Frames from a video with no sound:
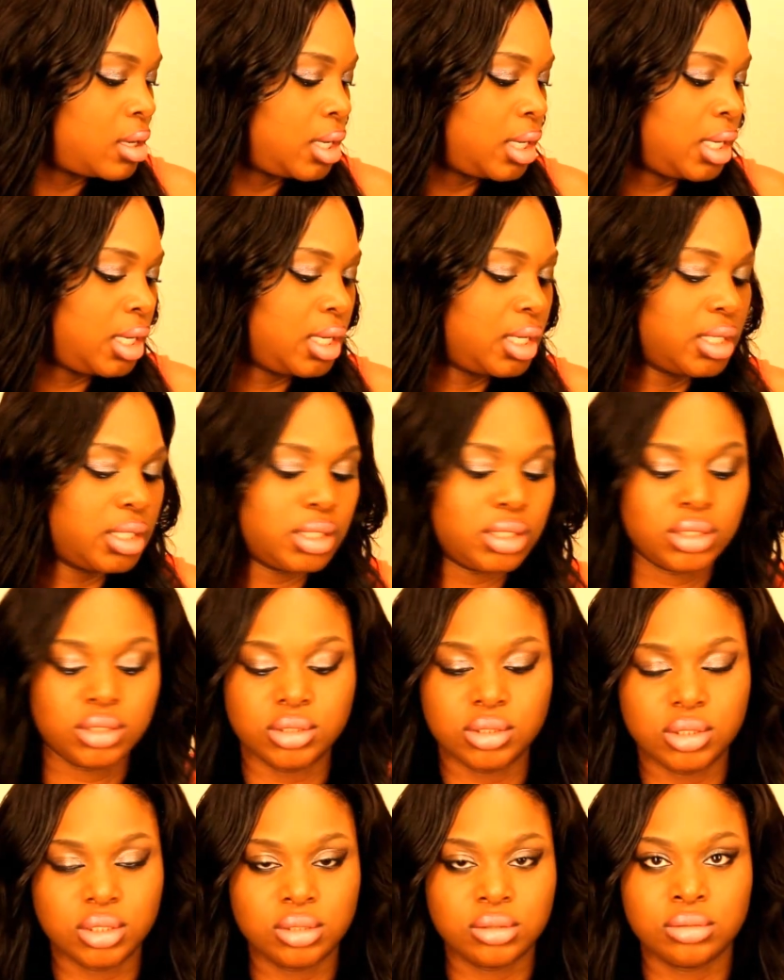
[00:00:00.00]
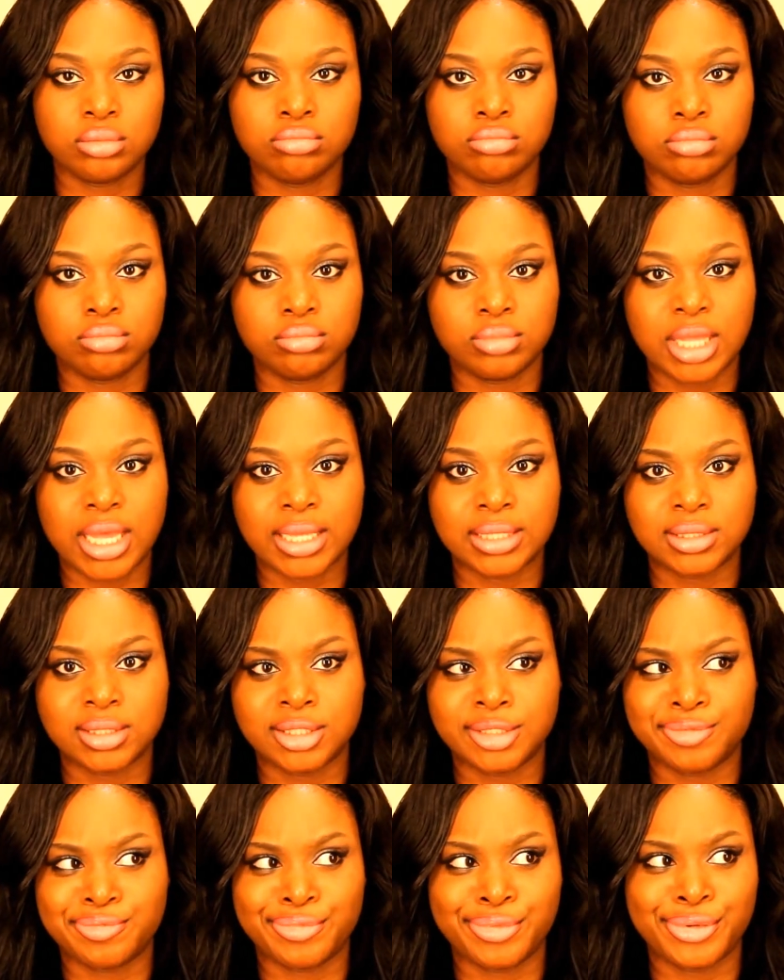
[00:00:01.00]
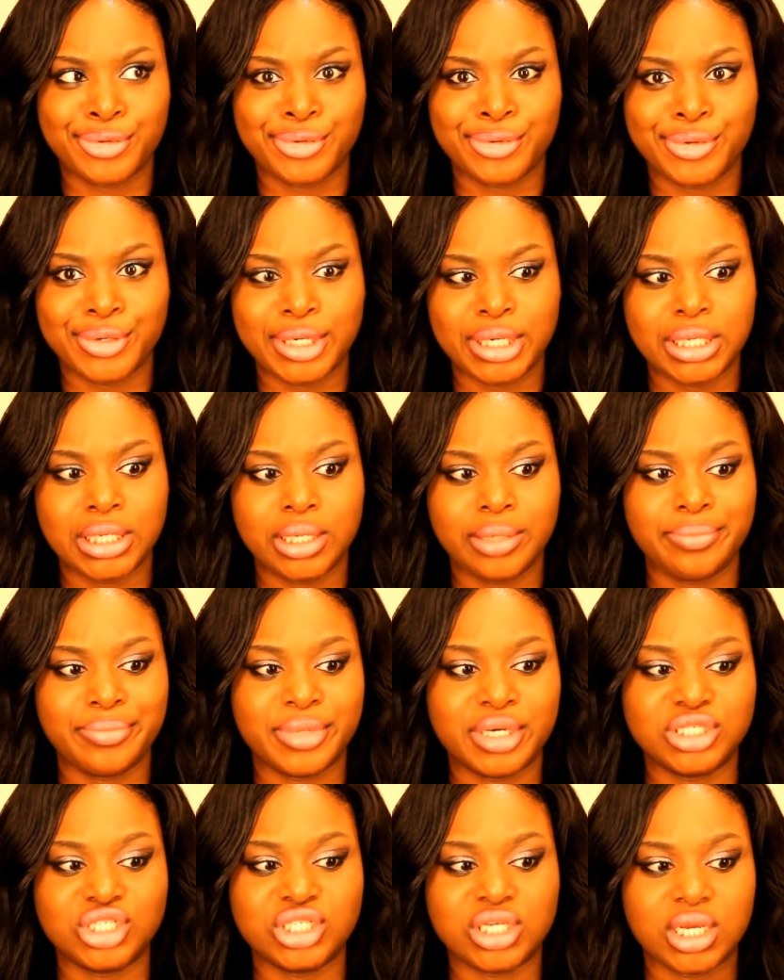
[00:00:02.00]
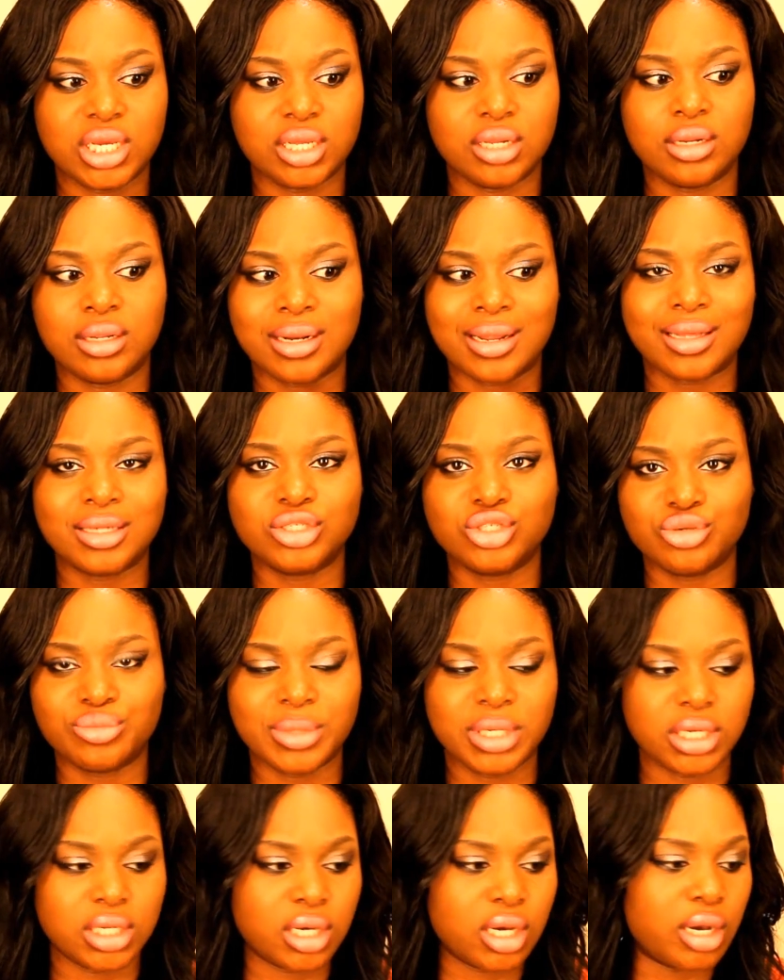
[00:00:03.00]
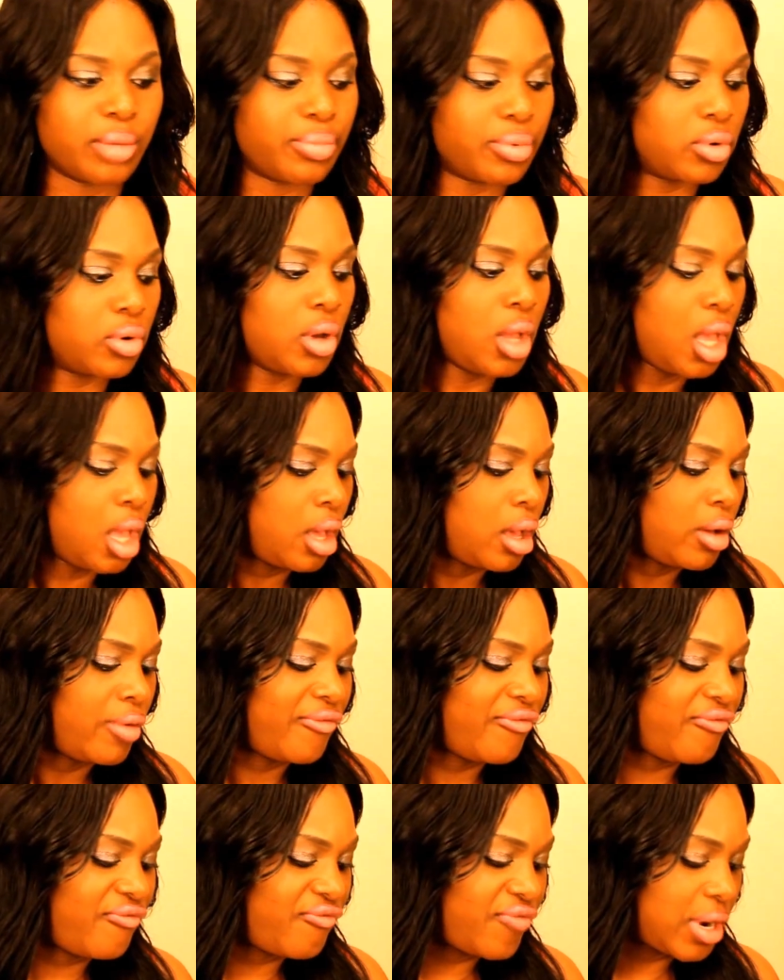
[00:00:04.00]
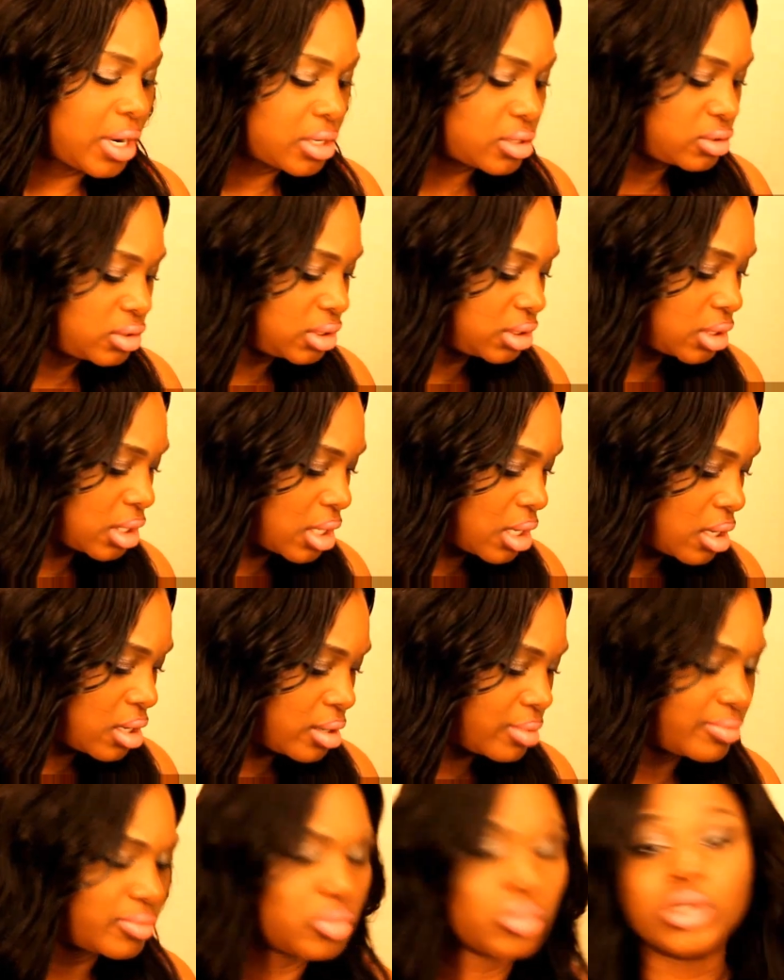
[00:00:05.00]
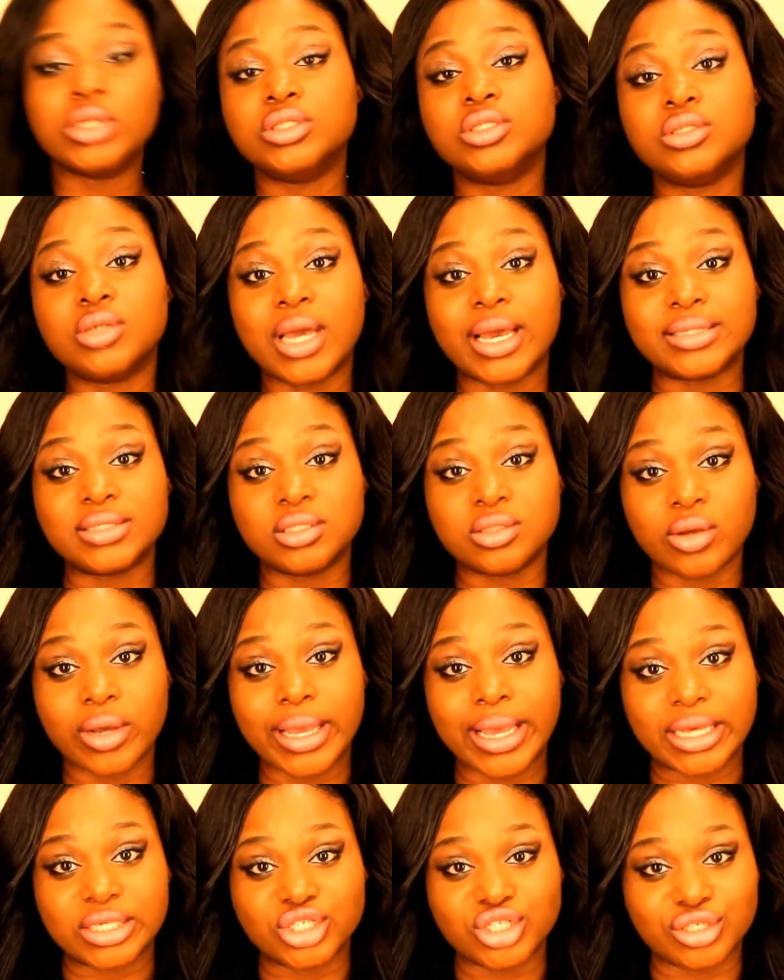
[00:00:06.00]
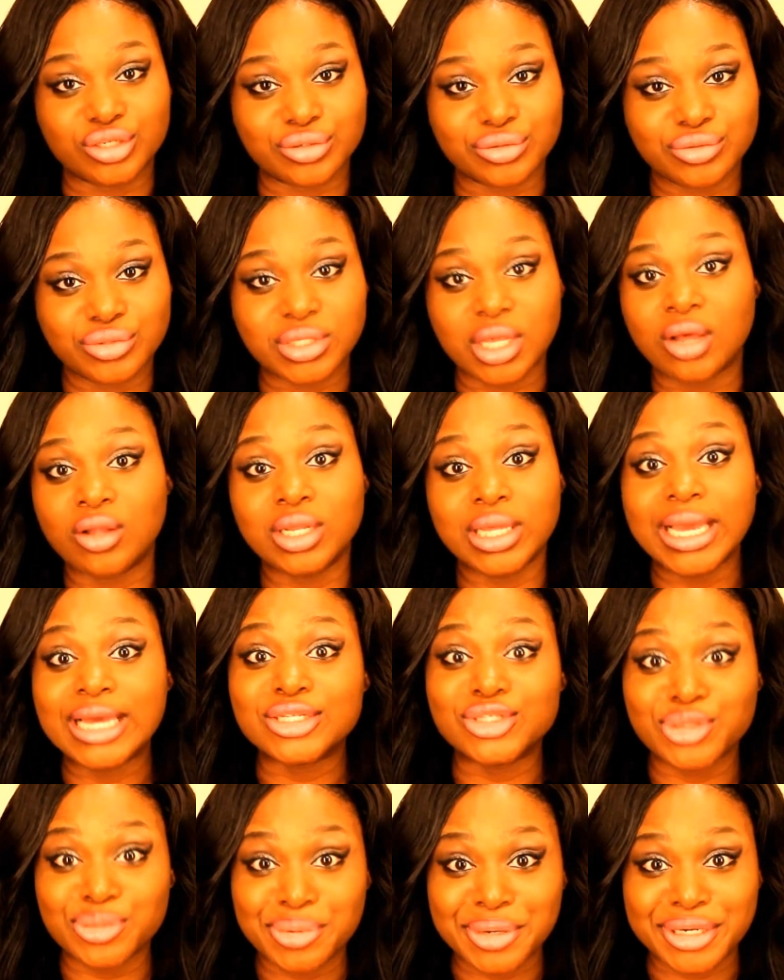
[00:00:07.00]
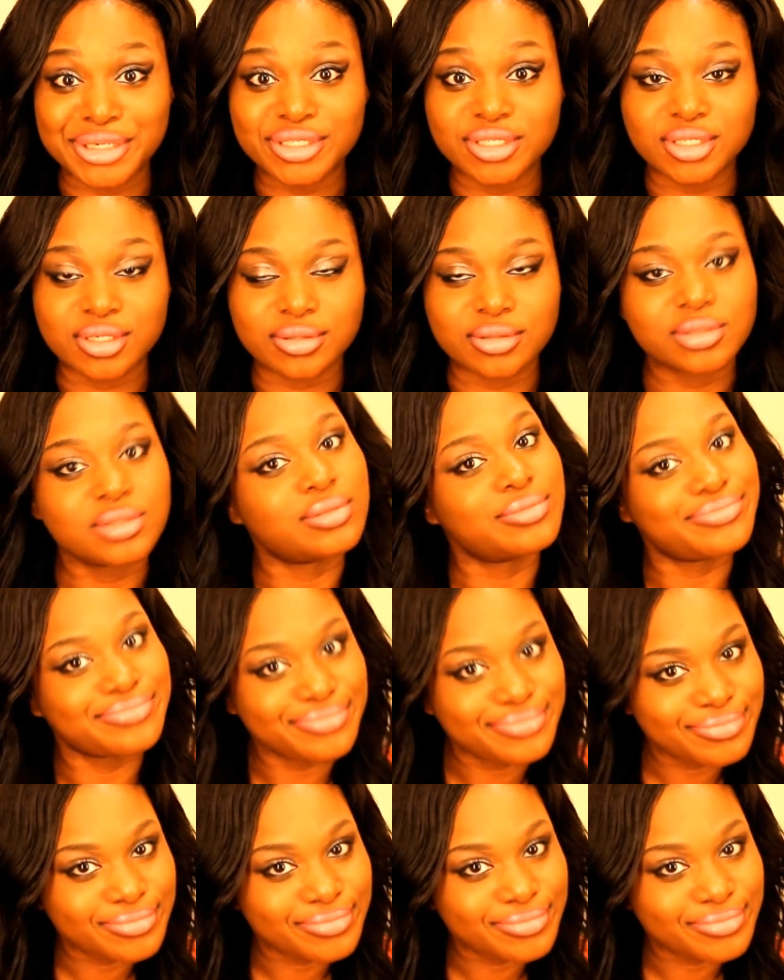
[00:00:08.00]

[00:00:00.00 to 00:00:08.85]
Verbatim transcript: and that's pretty much it. And I do mean a couple. First, um, well, you guys know I got shoes. I only got two pair of shoes.